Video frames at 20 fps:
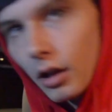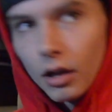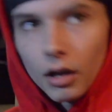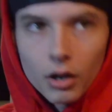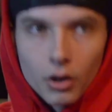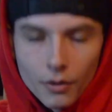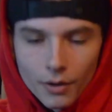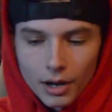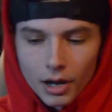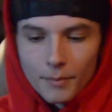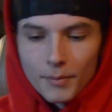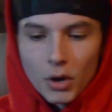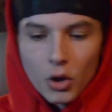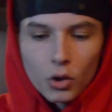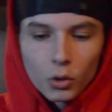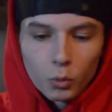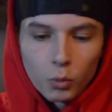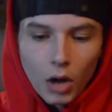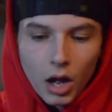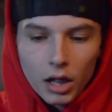Oh, I got my
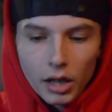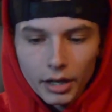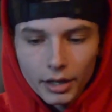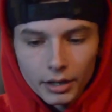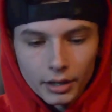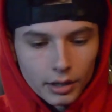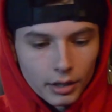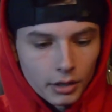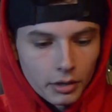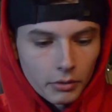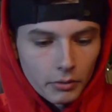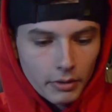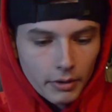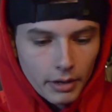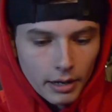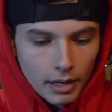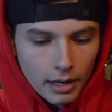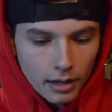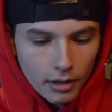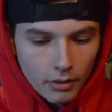old wallet in here. What do I
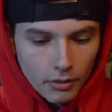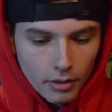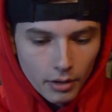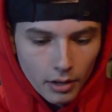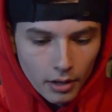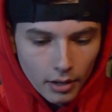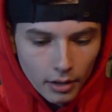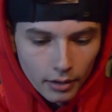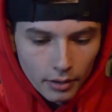got going on?